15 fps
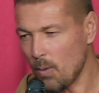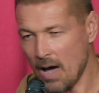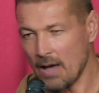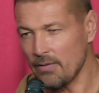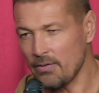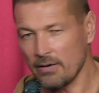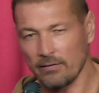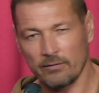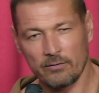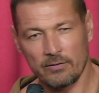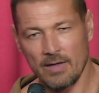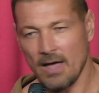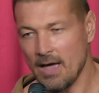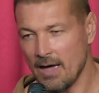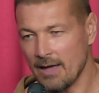why this,
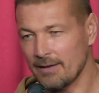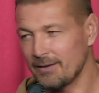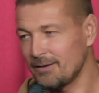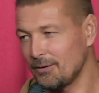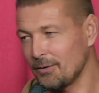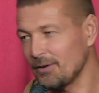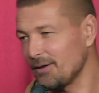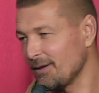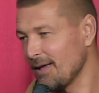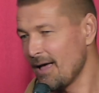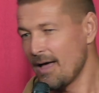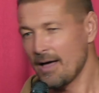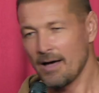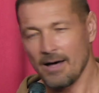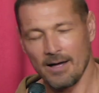that,
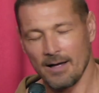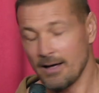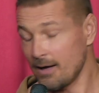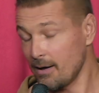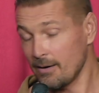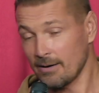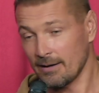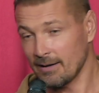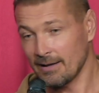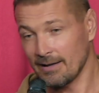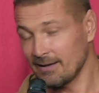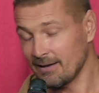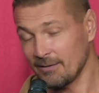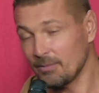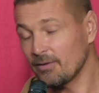ah, ah,
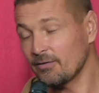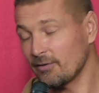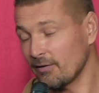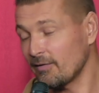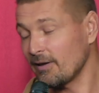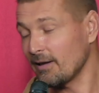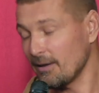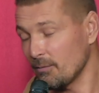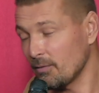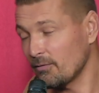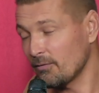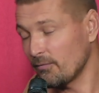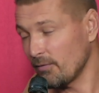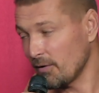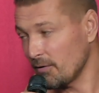and it was just like it
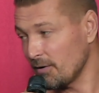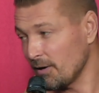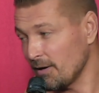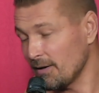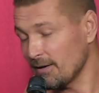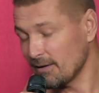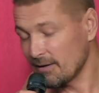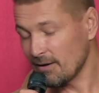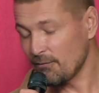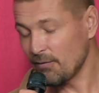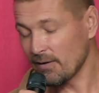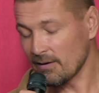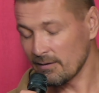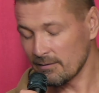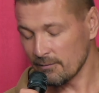was very
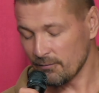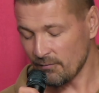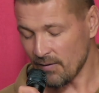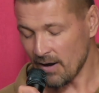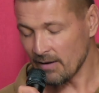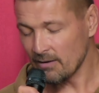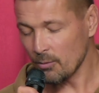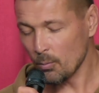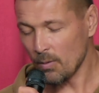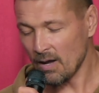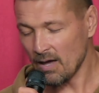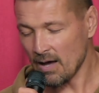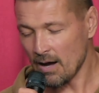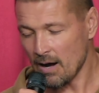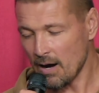difficult to find a
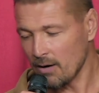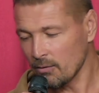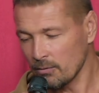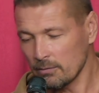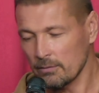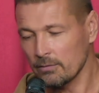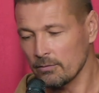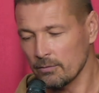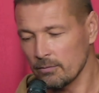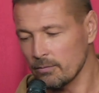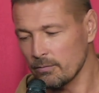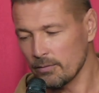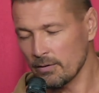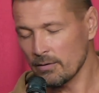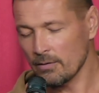way how
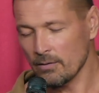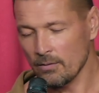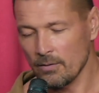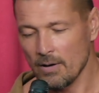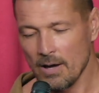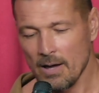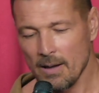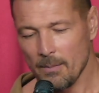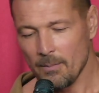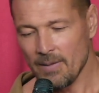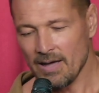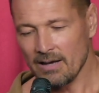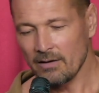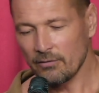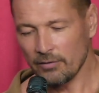to, you know,
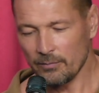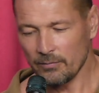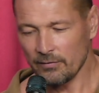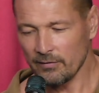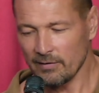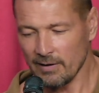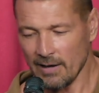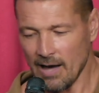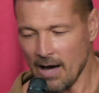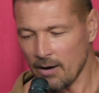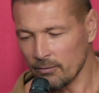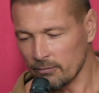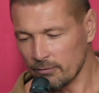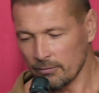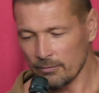manage him, just like
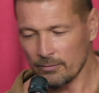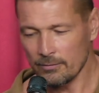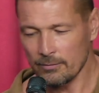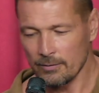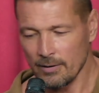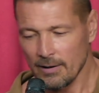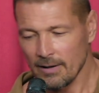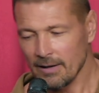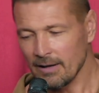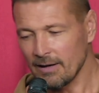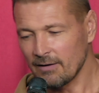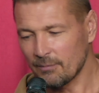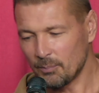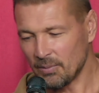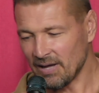how to
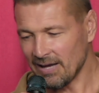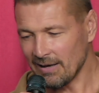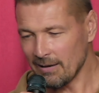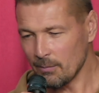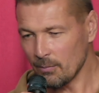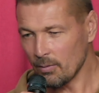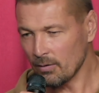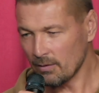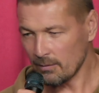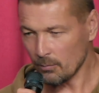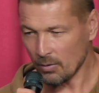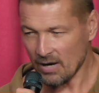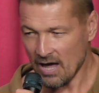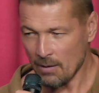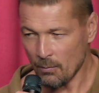explain him what
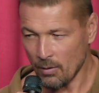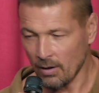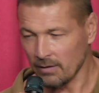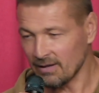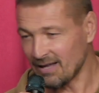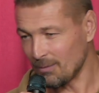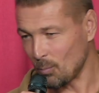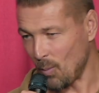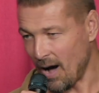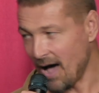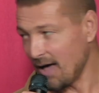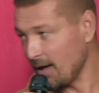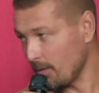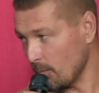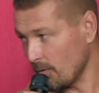what I want and
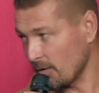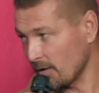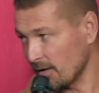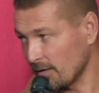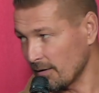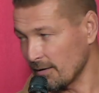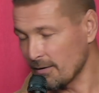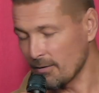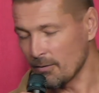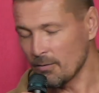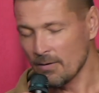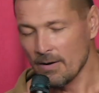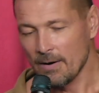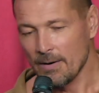why I want it, you know,